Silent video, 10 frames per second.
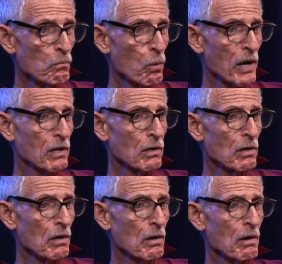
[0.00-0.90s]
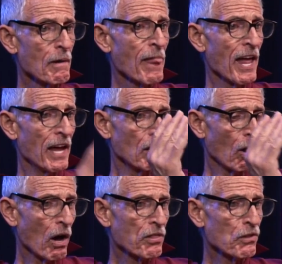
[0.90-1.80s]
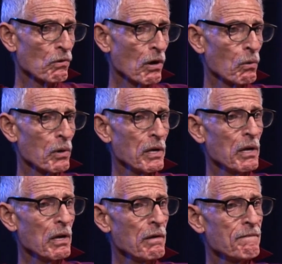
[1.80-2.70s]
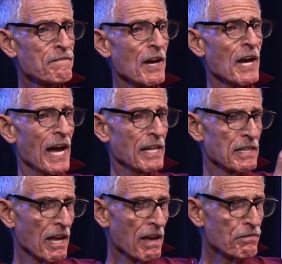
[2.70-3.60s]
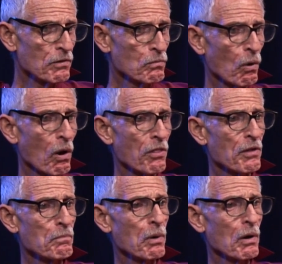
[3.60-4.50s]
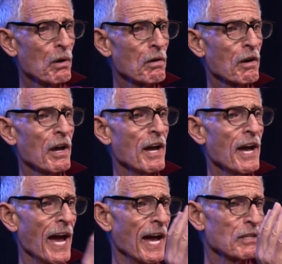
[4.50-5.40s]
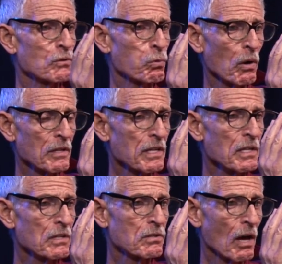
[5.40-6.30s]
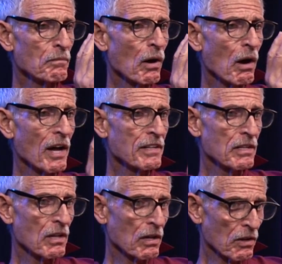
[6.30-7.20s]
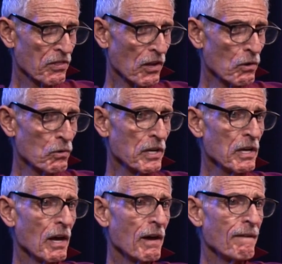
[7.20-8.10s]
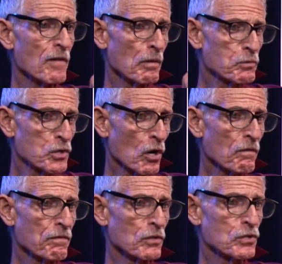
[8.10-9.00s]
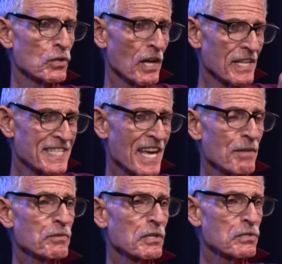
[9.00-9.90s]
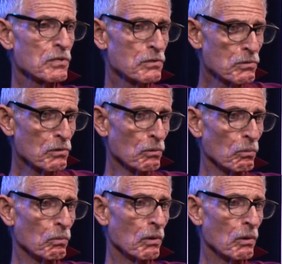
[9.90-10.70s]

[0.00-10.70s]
Wicker and Arthur O. Eve and David Rothenberg and 30 observers attempted to do,